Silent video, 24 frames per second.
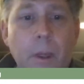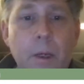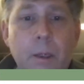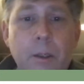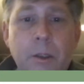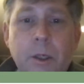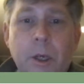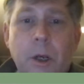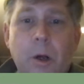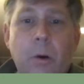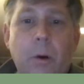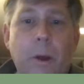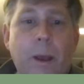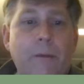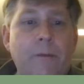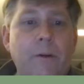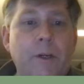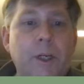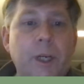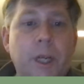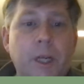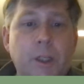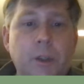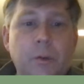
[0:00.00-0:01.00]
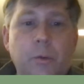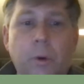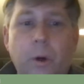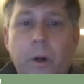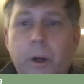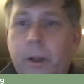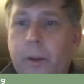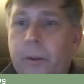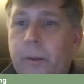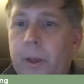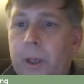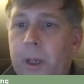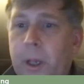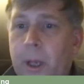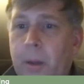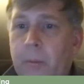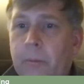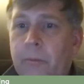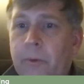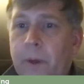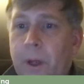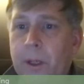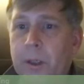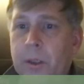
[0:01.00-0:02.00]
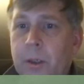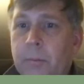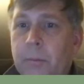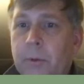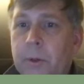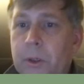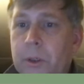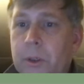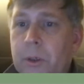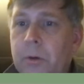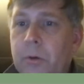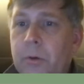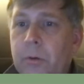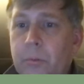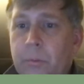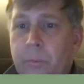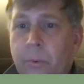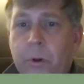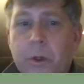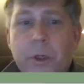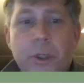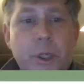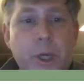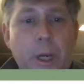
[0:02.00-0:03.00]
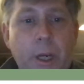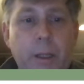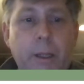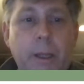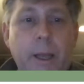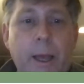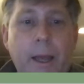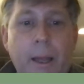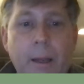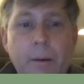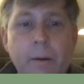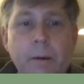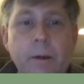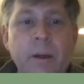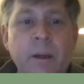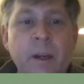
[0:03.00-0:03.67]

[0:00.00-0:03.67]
So haven't a chance to run anything yet. Find something soon. Appreciate that.